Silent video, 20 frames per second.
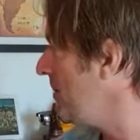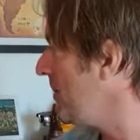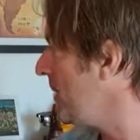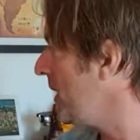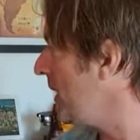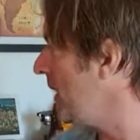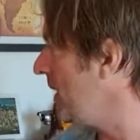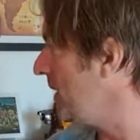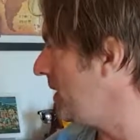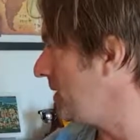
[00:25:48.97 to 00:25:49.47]

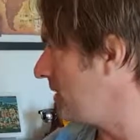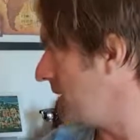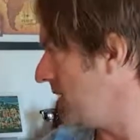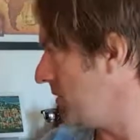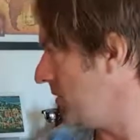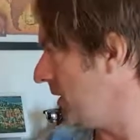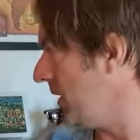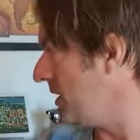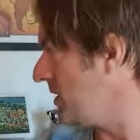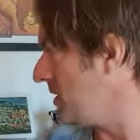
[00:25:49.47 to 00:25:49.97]
And is
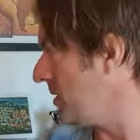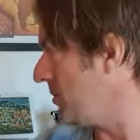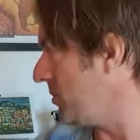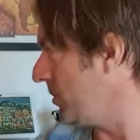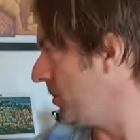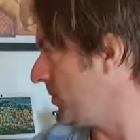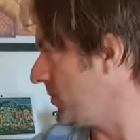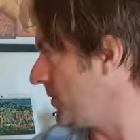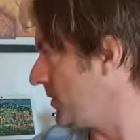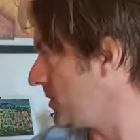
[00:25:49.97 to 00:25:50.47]
it
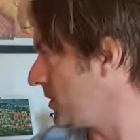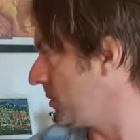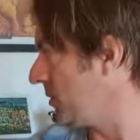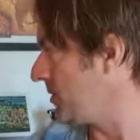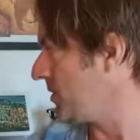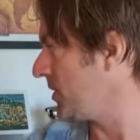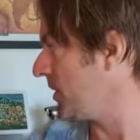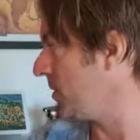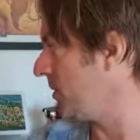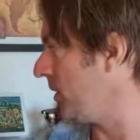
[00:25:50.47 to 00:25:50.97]
reasonable for
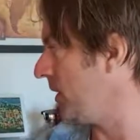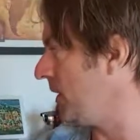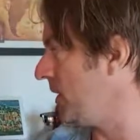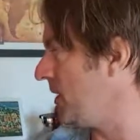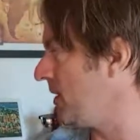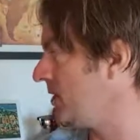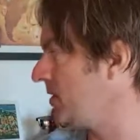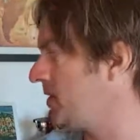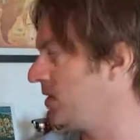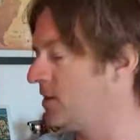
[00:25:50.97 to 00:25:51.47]
Thomas
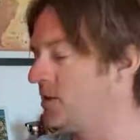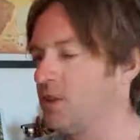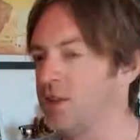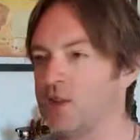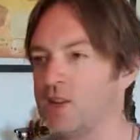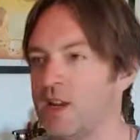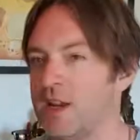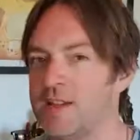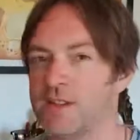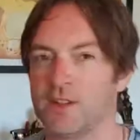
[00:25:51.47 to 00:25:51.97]
Aquinas to
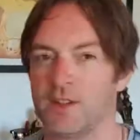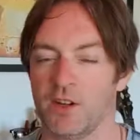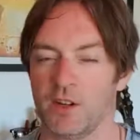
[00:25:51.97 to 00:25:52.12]
suggest